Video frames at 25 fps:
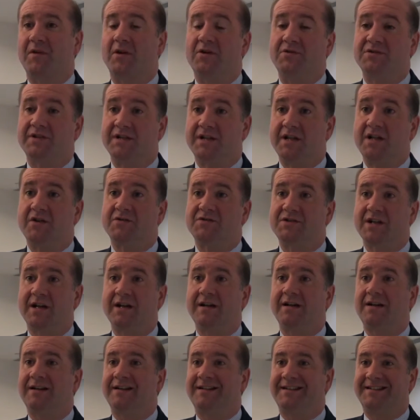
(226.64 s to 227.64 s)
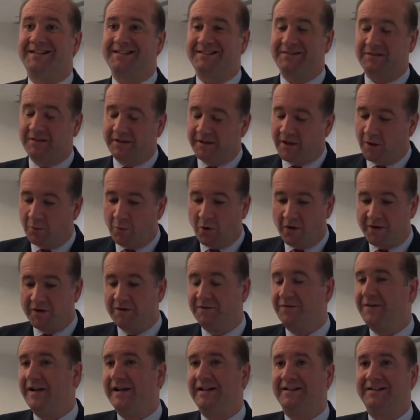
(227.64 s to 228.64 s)
who's a user, what
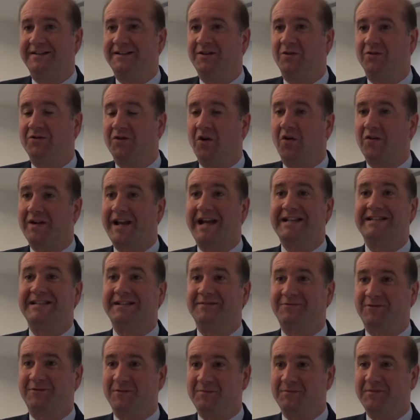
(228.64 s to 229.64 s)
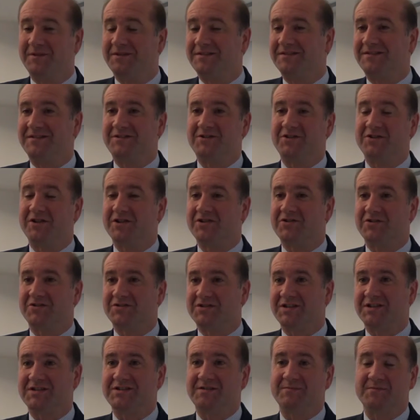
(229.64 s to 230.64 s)
you feel you're not getting from judicial
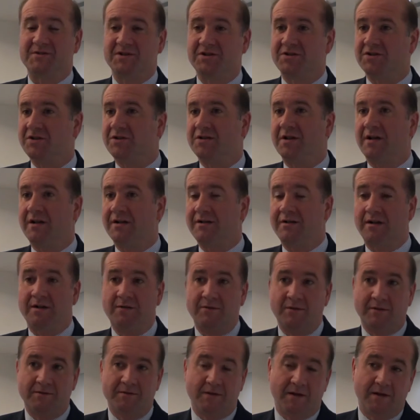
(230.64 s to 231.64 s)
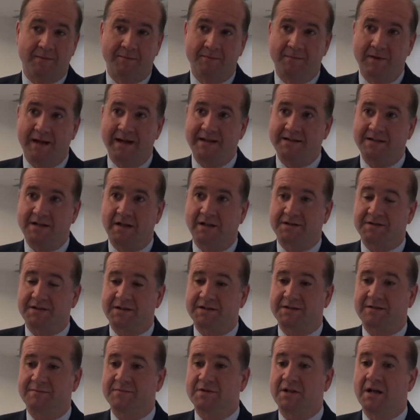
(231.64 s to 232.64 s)
systems and ADR
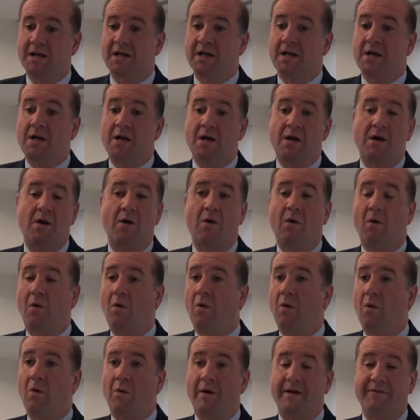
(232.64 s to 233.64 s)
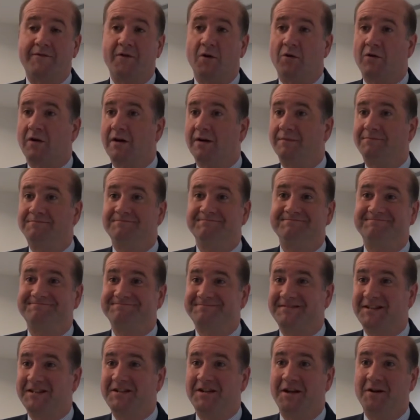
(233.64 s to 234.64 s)
systems, or if you're
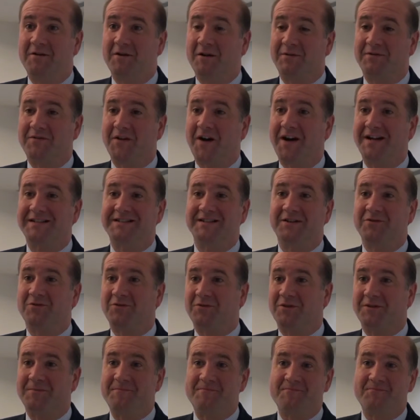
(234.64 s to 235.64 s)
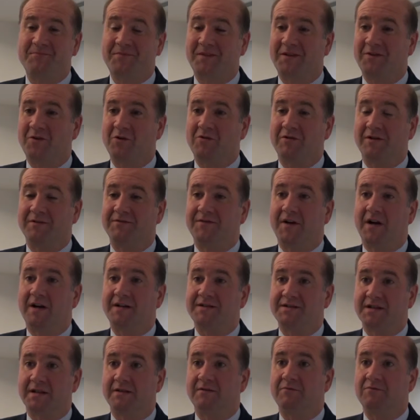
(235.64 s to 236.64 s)
a provider or an
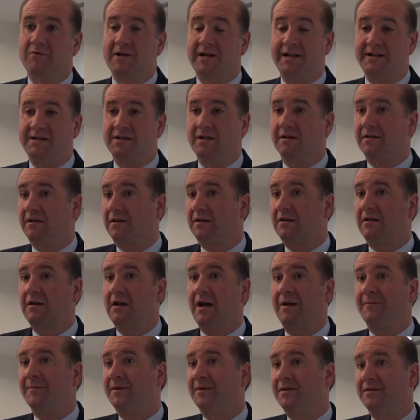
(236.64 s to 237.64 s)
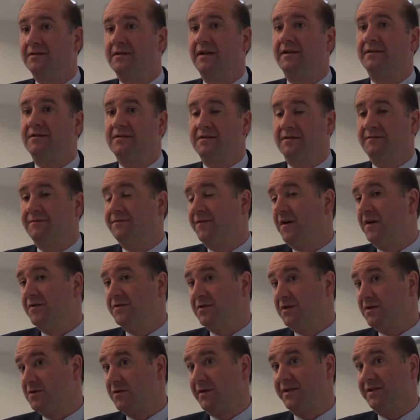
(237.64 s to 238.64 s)
advisor, really to come and to
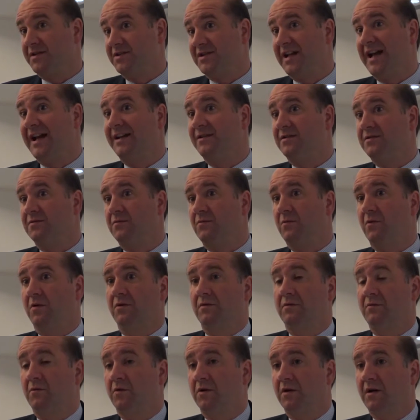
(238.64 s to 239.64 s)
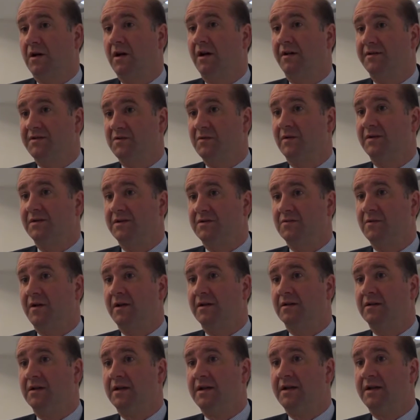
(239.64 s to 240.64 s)
vote and to understand what clients want as well.